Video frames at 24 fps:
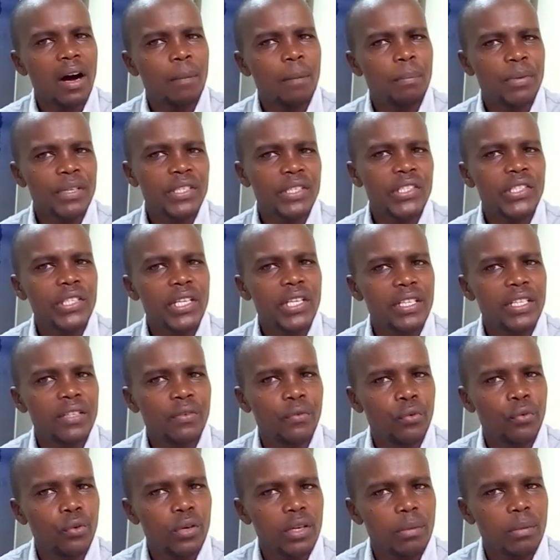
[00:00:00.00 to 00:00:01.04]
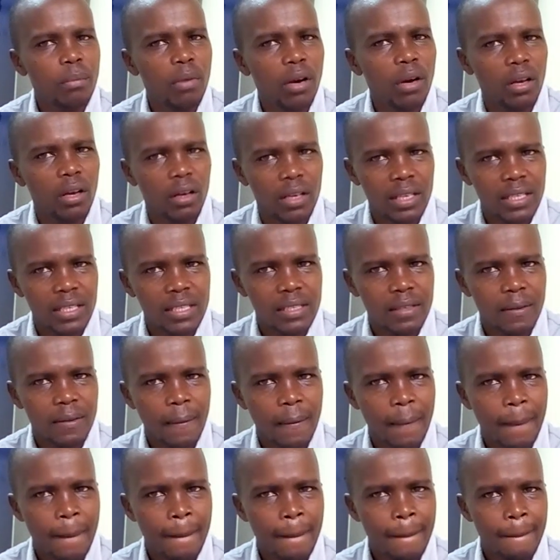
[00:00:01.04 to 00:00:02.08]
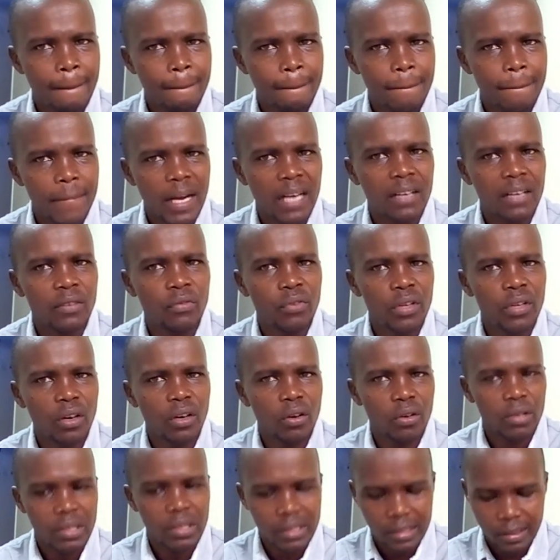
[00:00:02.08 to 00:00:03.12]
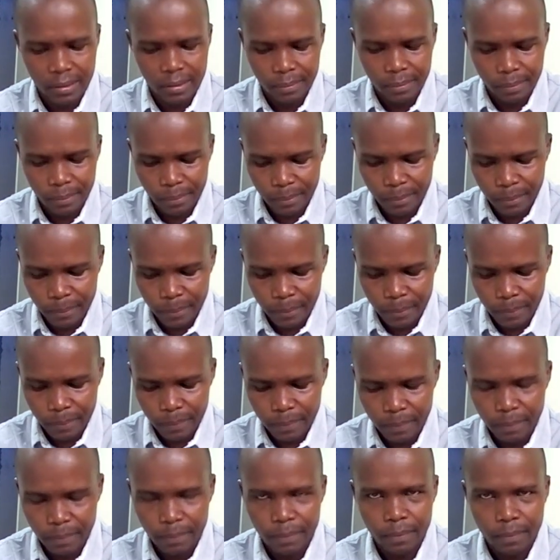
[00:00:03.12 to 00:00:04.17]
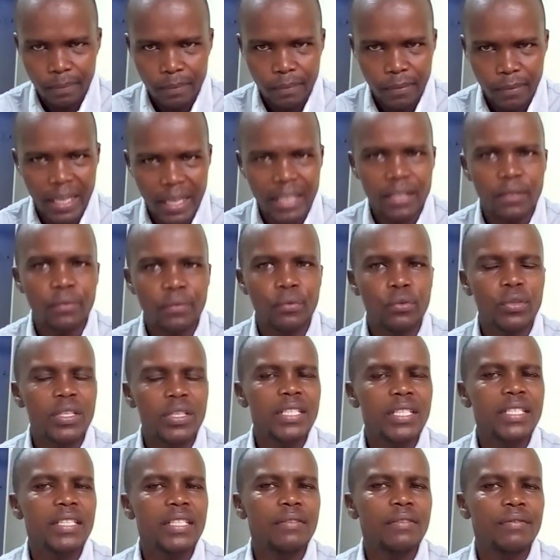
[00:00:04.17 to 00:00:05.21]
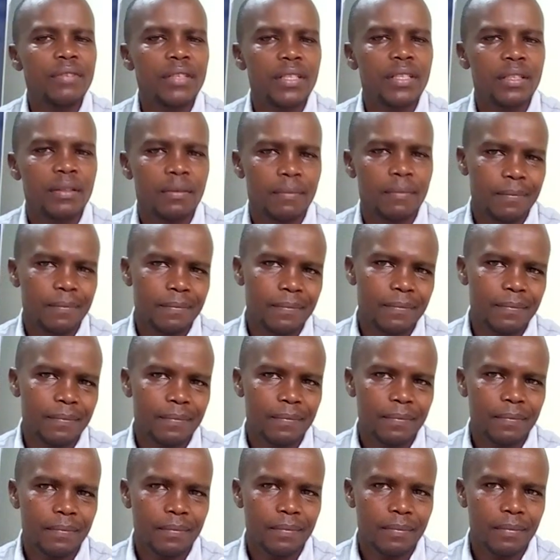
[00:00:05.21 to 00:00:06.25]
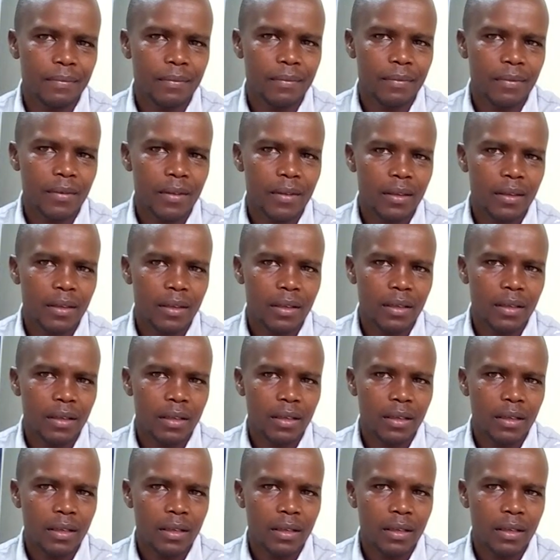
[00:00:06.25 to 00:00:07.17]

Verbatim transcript: How much do you ap appreciate food blogs and vlogs and food T V?